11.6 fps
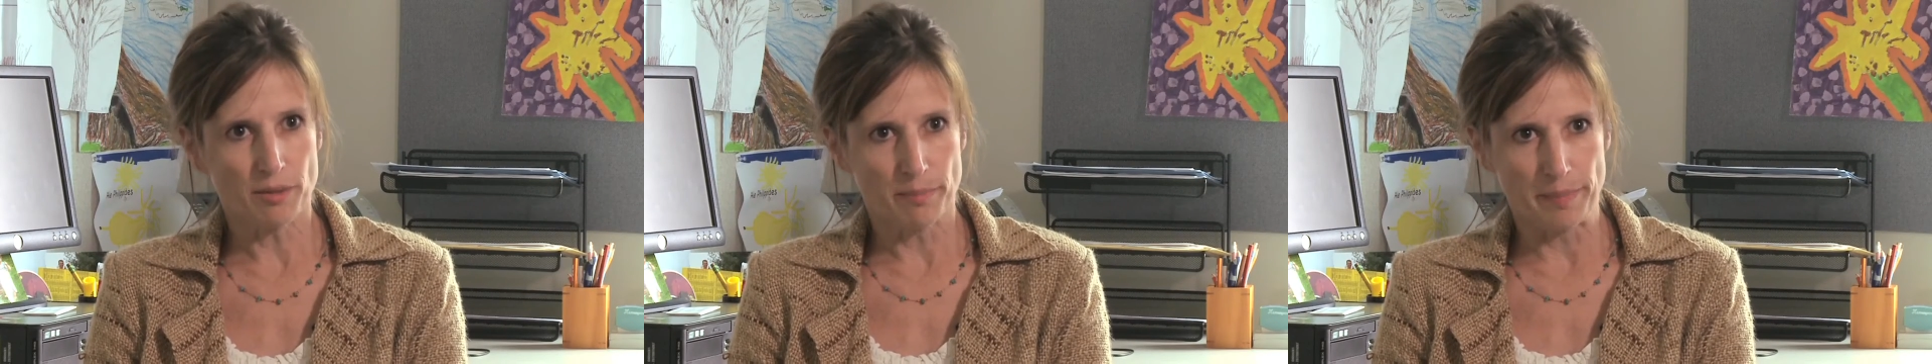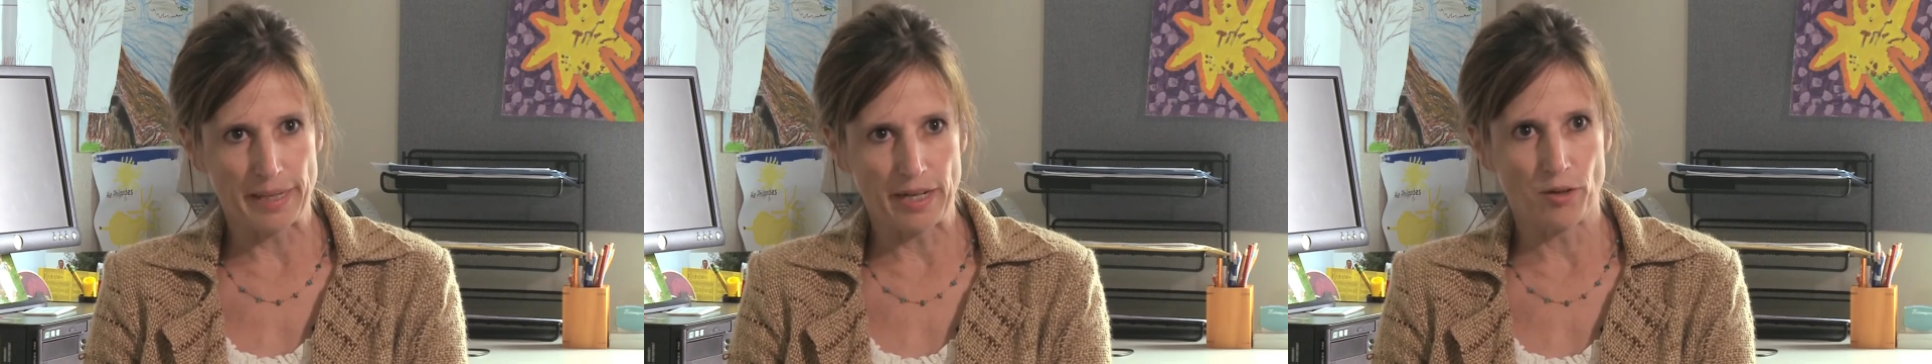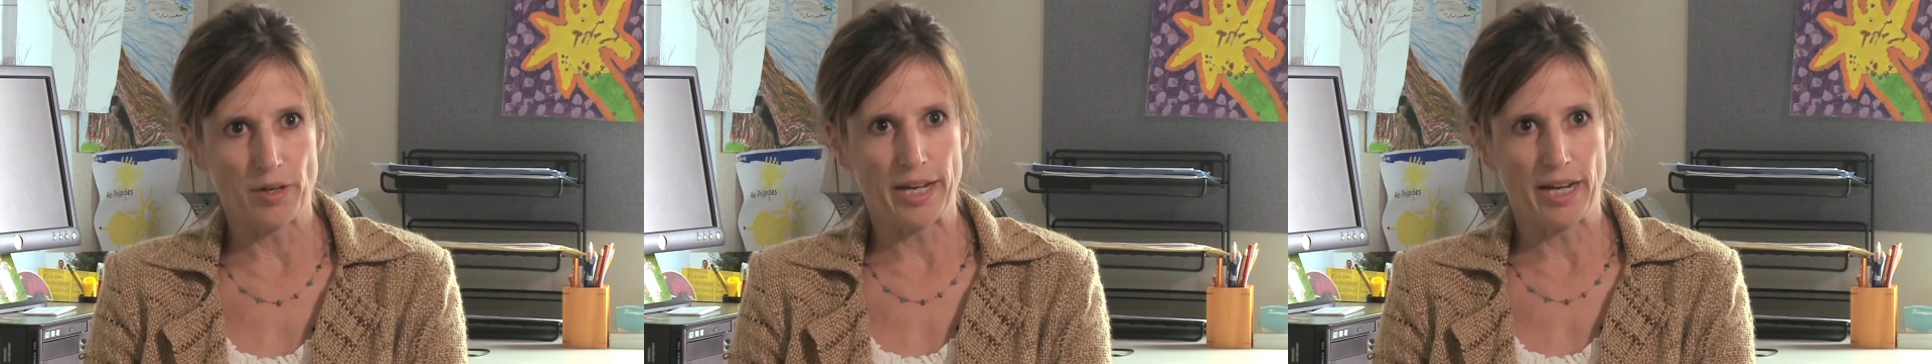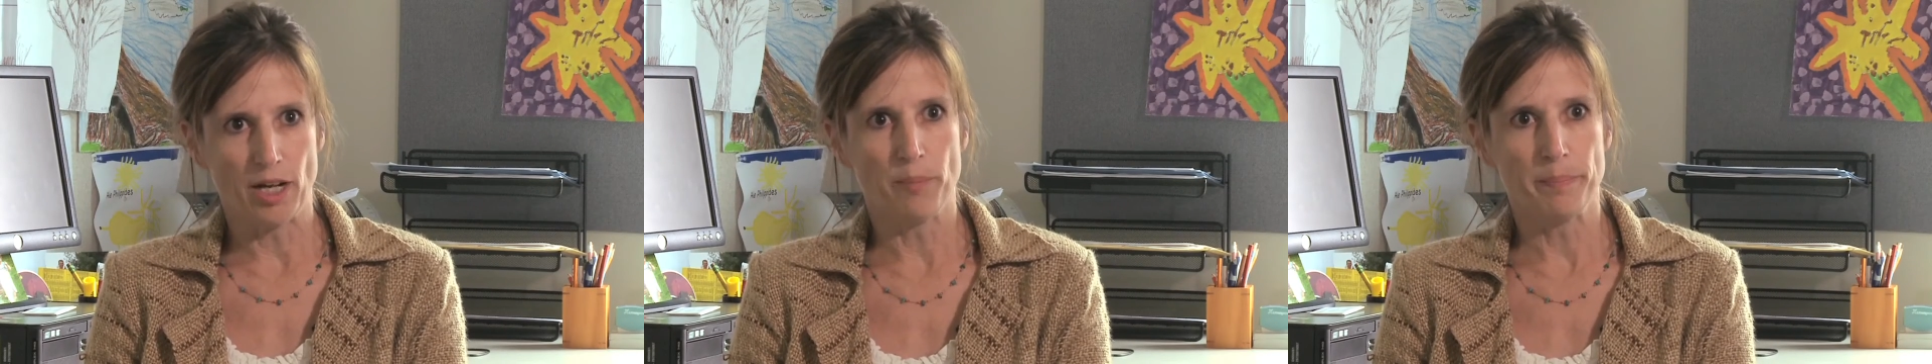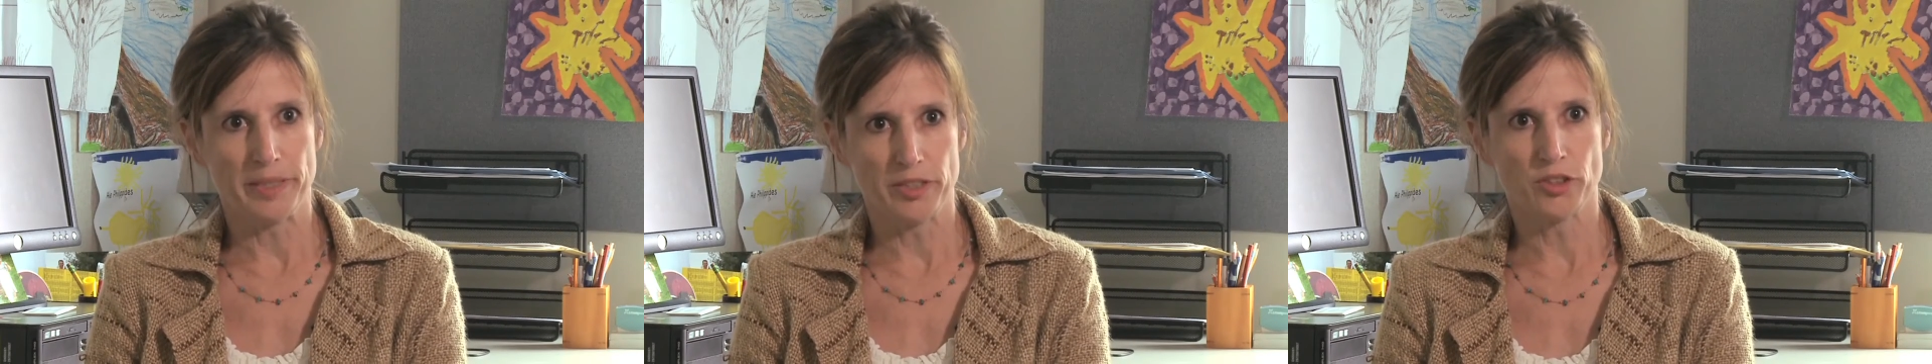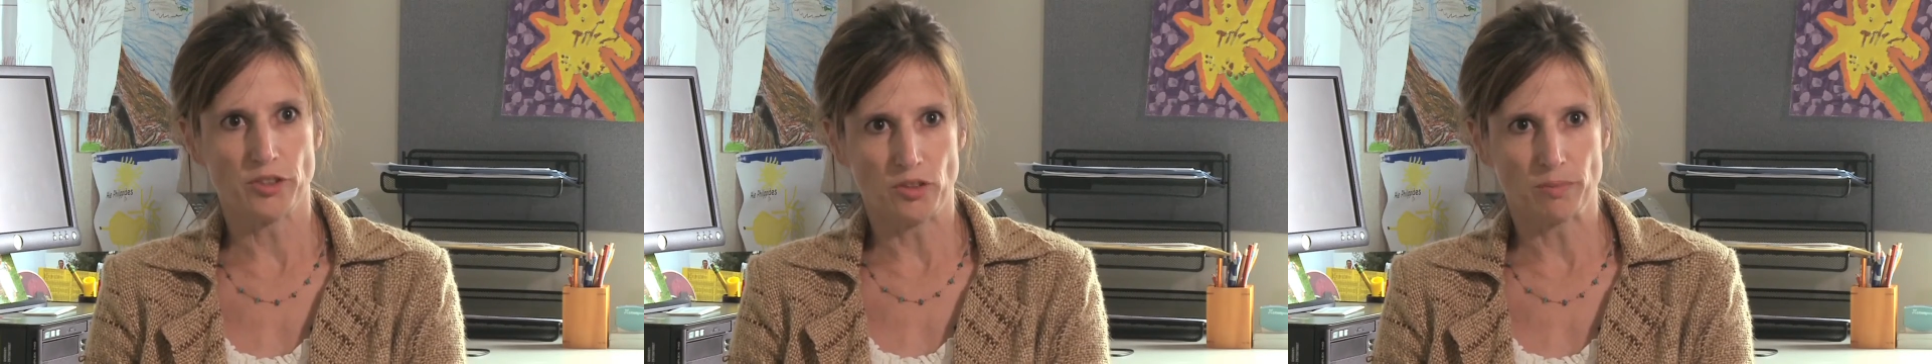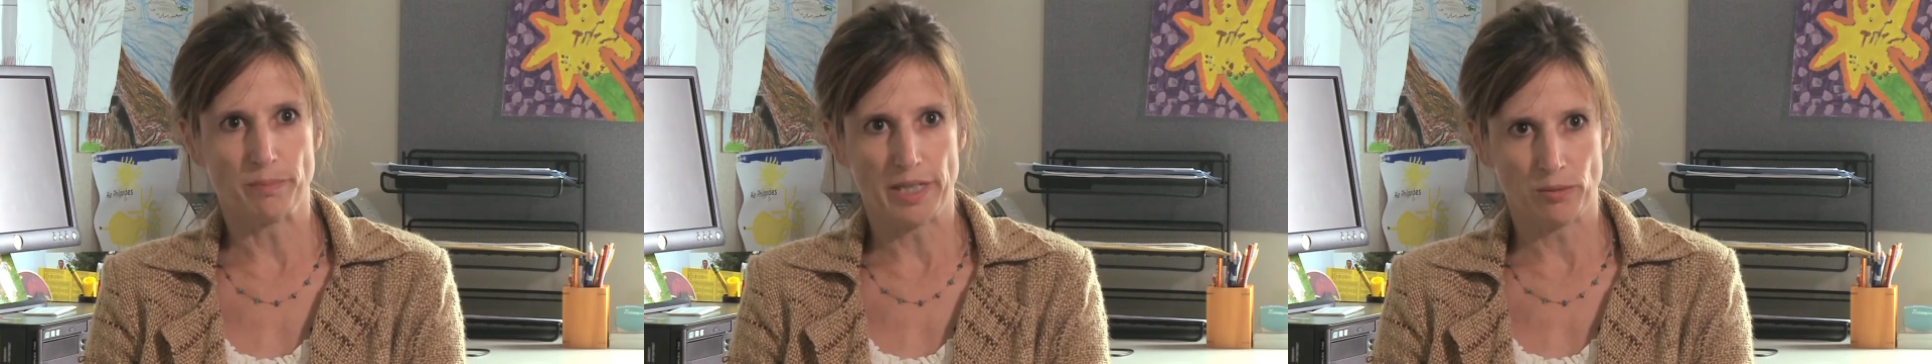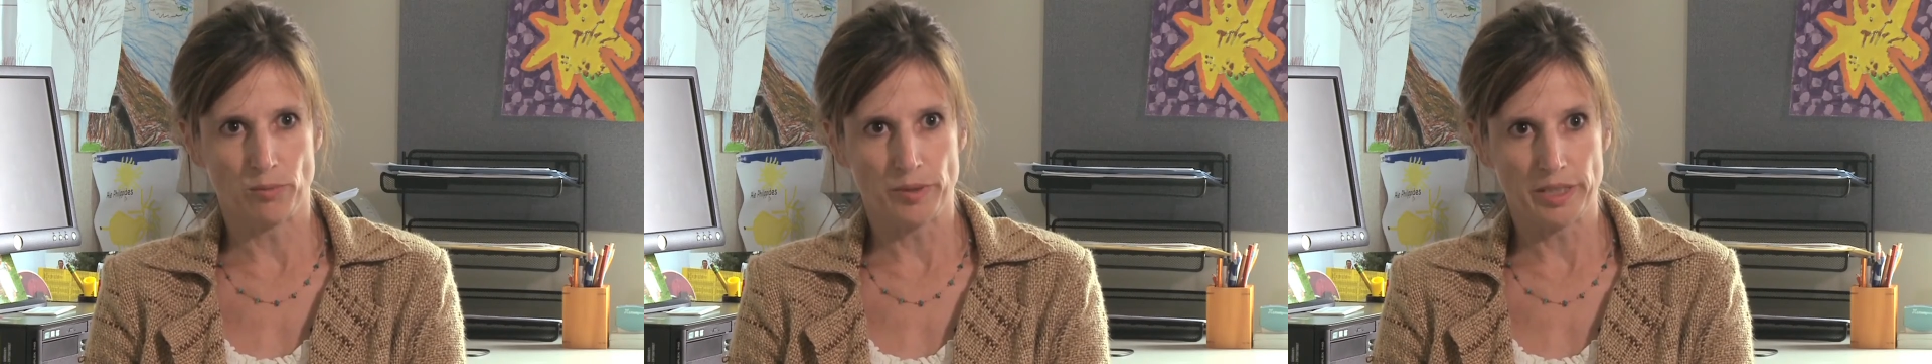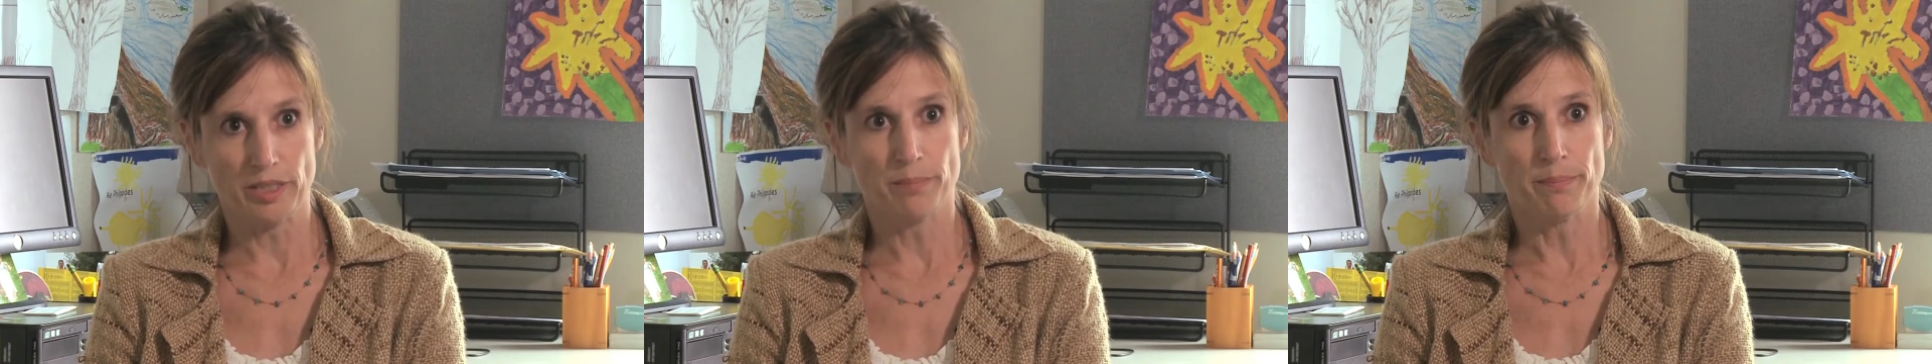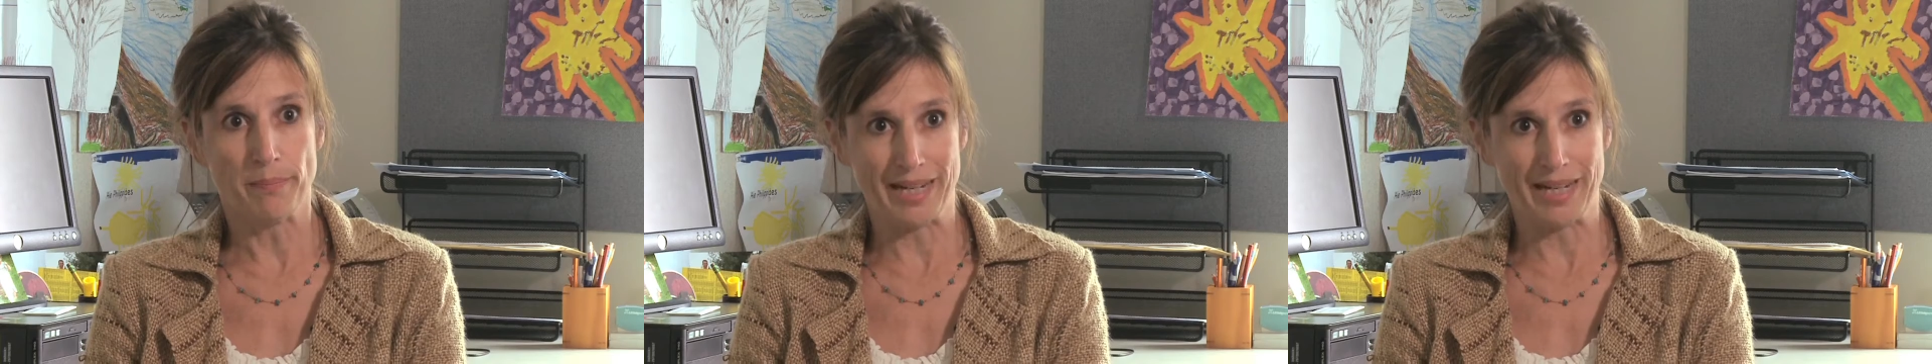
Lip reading: about how patients might read